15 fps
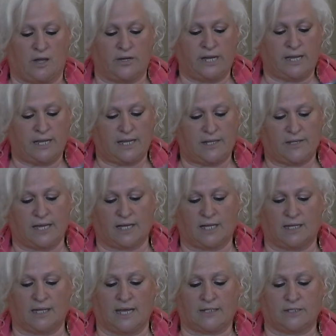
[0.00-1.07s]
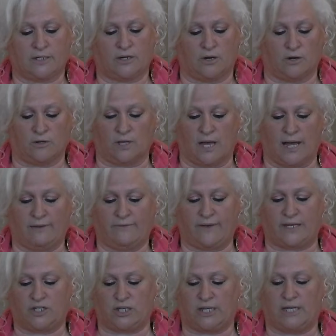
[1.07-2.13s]
I had to be the child that
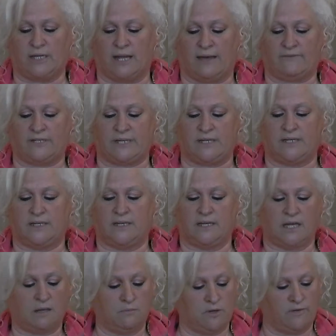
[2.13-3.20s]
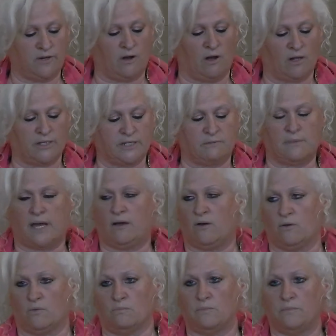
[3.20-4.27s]
collected her life as she had left it and
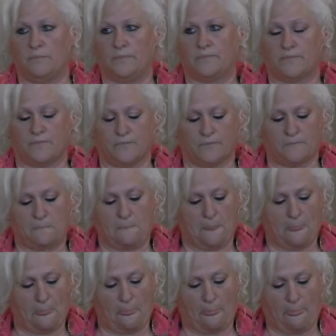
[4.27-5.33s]
moved it on to my home.